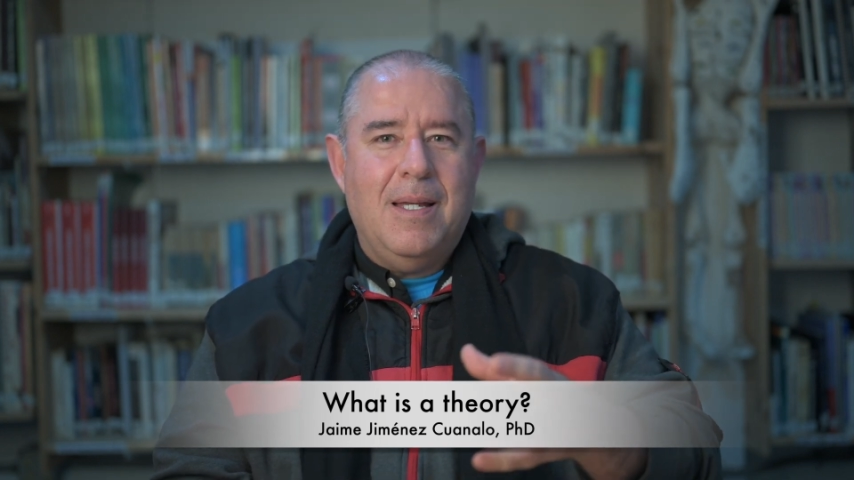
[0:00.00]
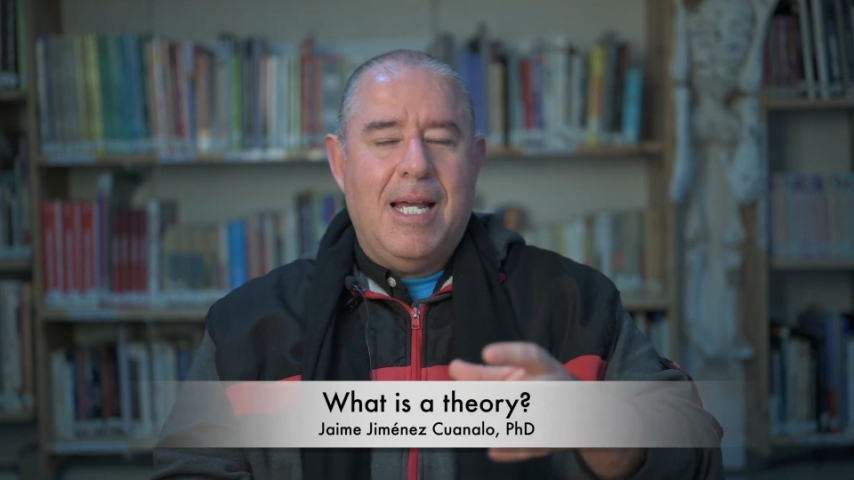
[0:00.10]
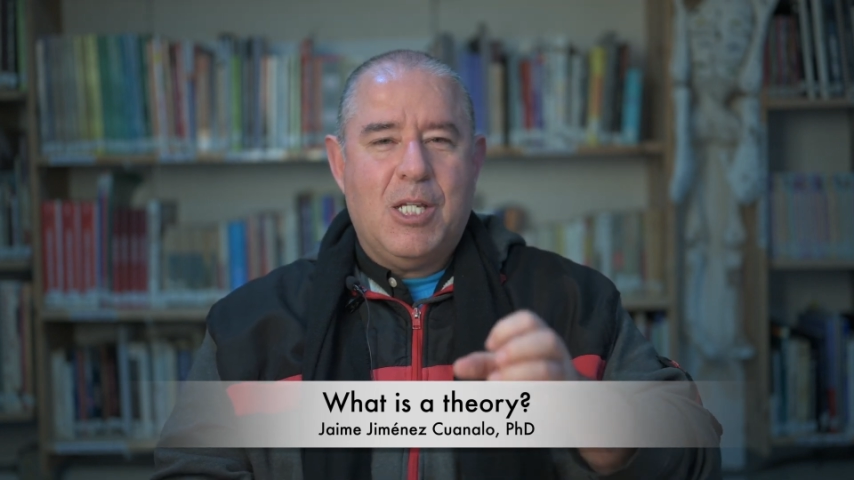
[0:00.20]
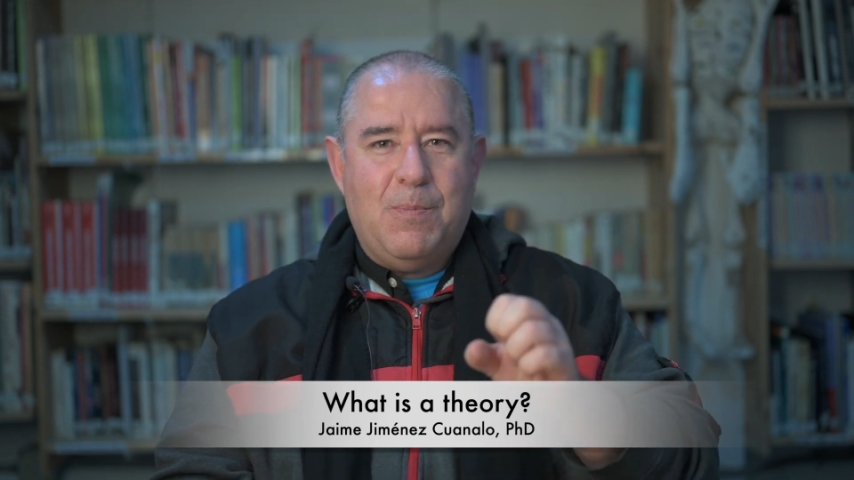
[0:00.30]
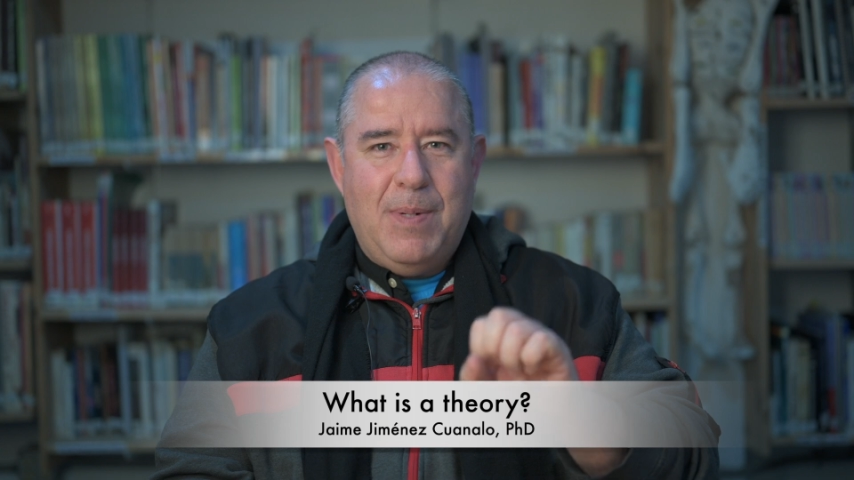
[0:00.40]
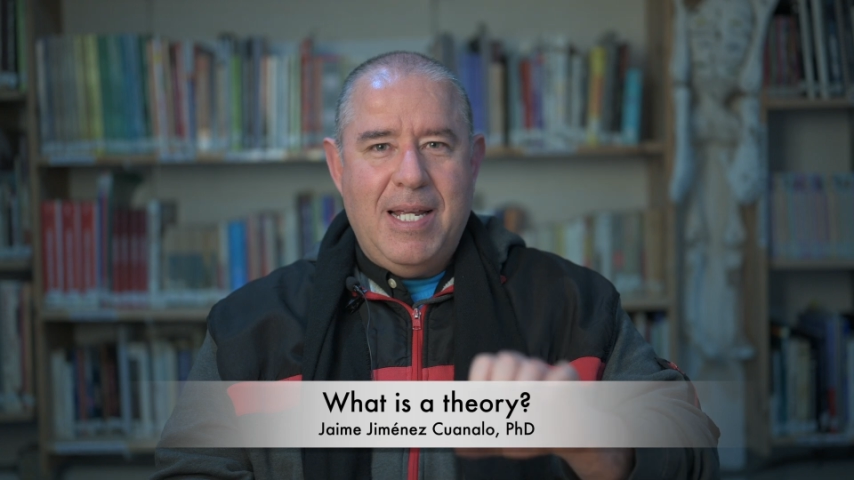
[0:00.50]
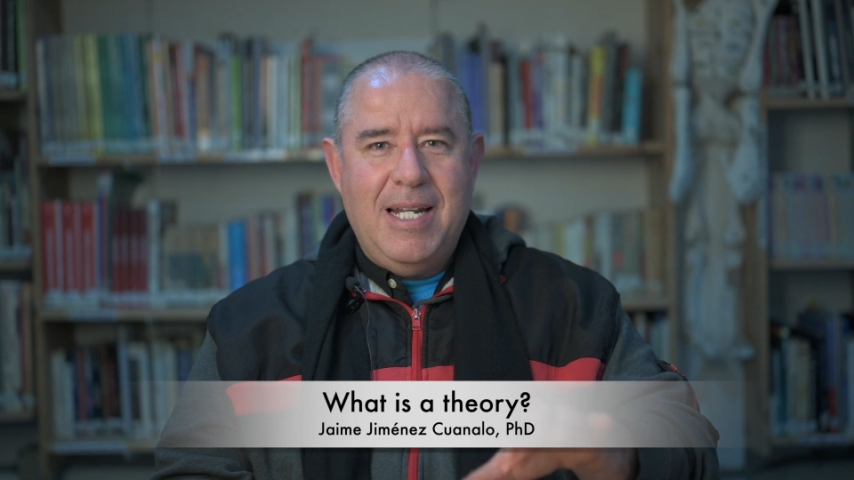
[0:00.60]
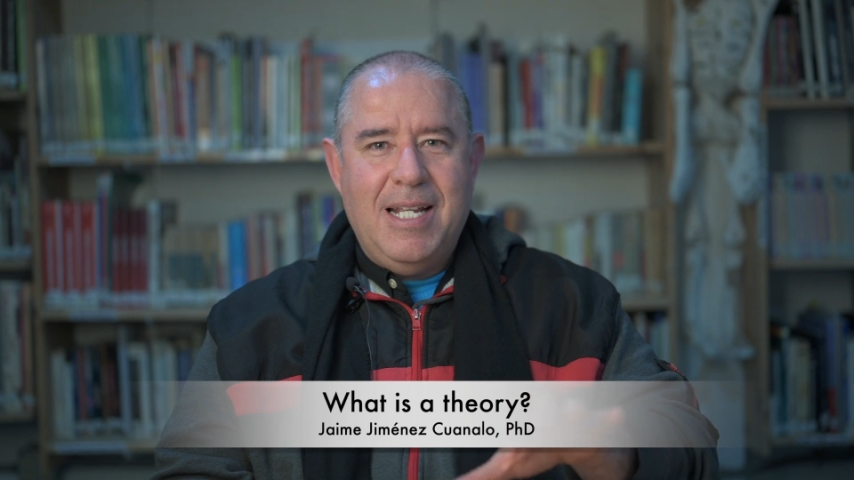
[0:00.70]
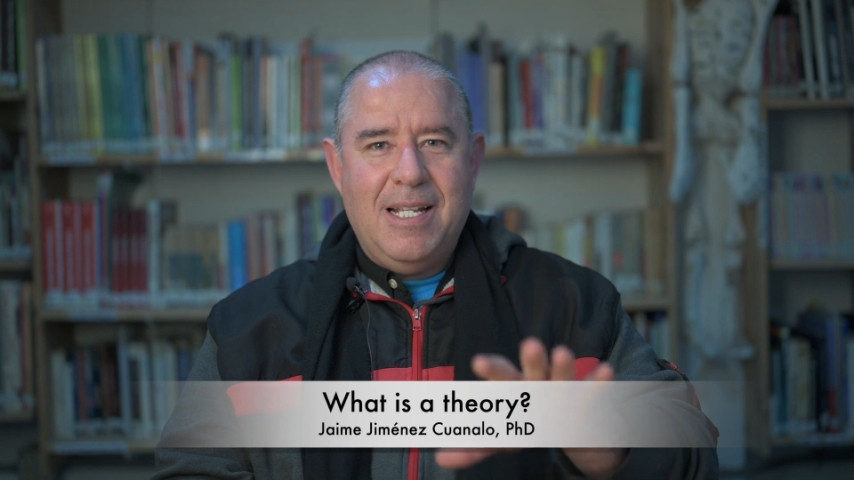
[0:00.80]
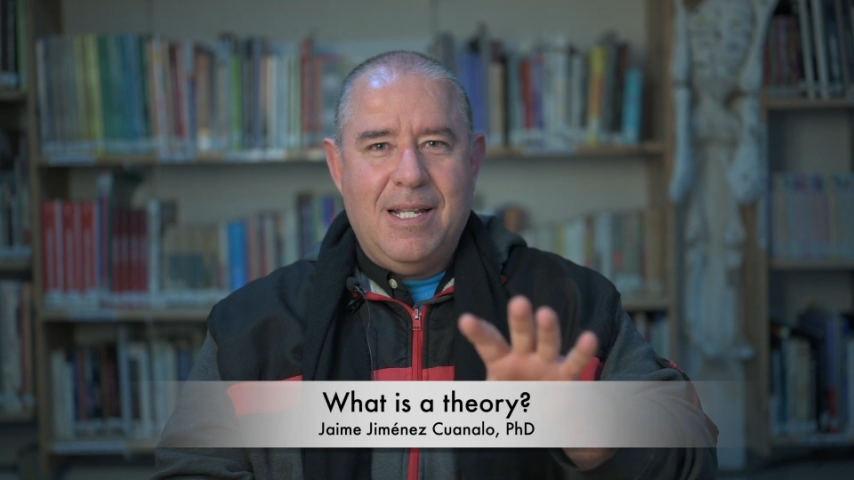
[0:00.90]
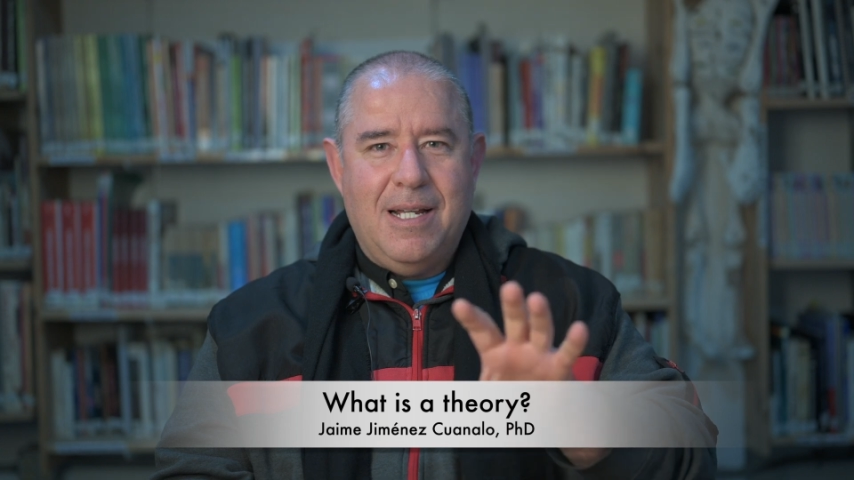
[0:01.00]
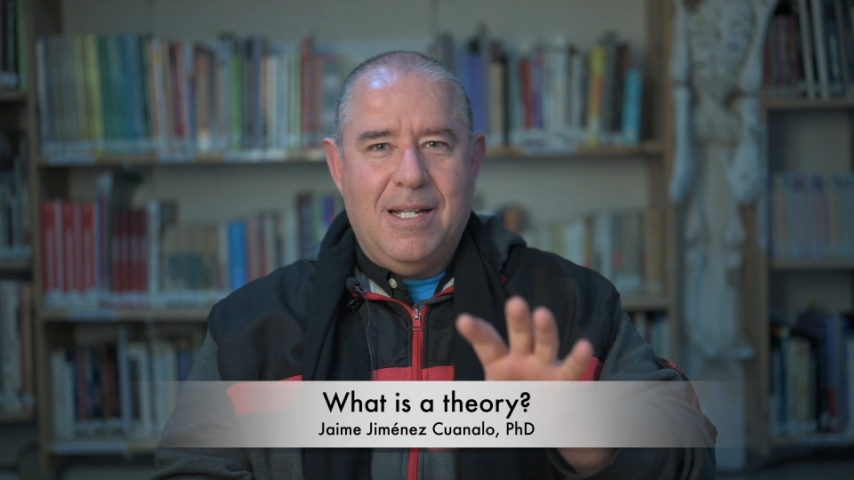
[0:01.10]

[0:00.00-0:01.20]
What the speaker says: explaining